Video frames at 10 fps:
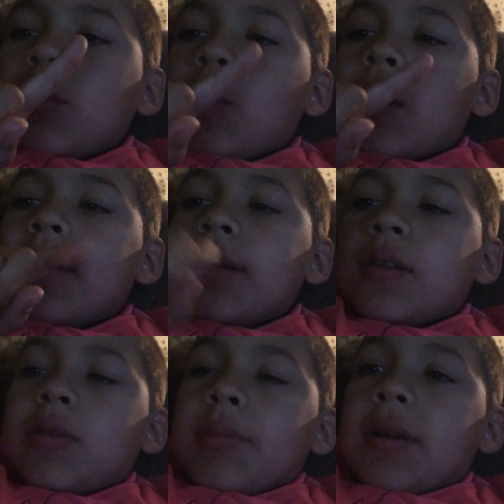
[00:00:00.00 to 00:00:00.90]
to one,
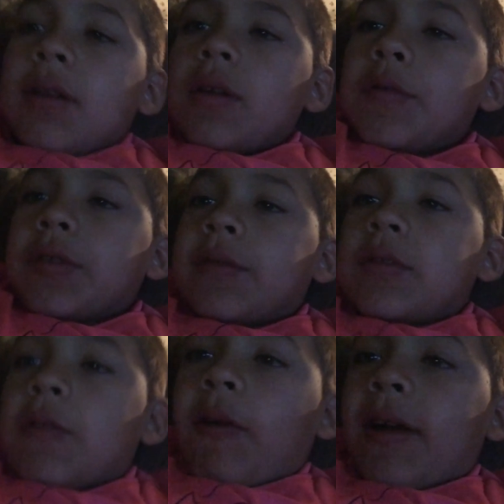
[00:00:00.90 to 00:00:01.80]
and, two, and it was in
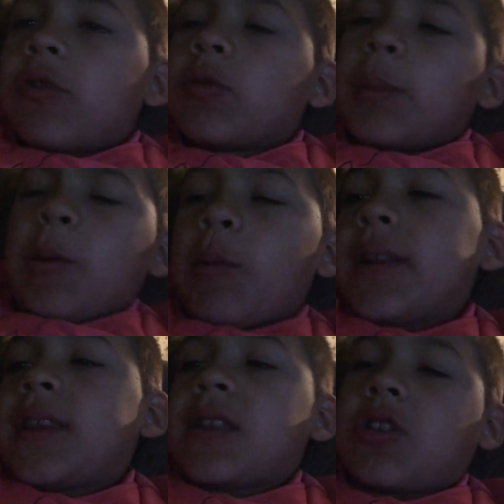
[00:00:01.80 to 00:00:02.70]
the finals, we
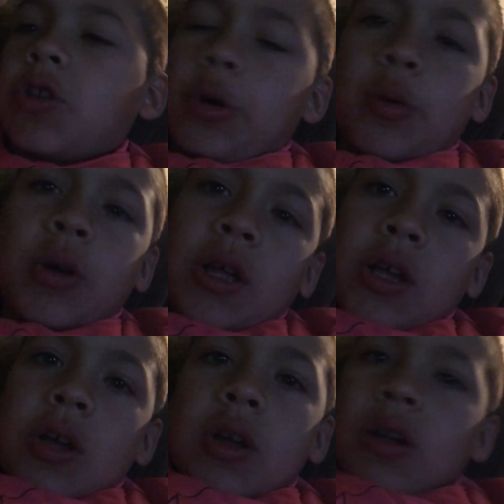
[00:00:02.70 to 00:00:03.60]
went to two.
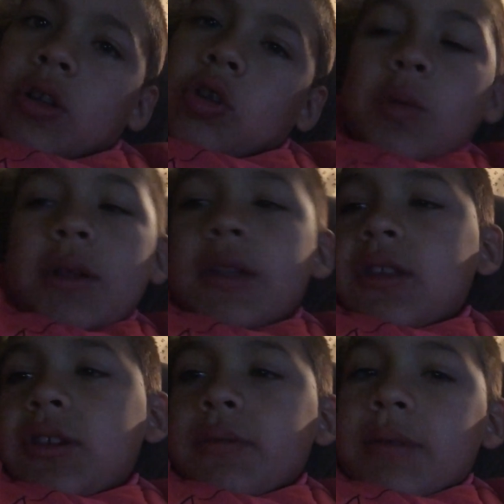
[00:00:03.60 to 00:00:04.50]
Too
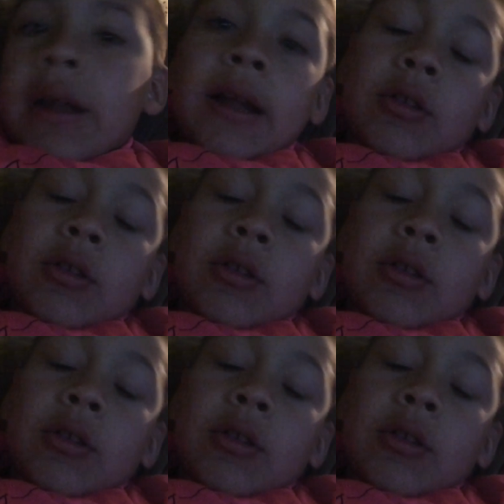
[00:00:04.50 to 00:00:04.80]
easy, and I